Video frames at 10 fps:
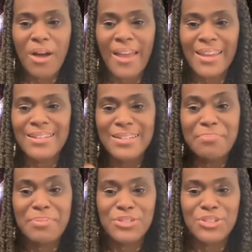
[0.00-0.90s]
I ended
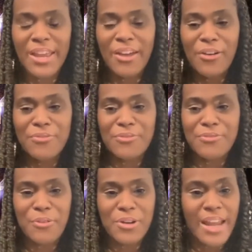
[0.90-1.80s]
up in jail for
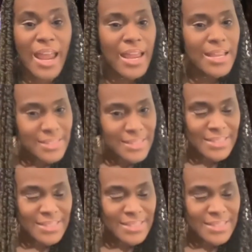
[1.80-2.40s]
4 days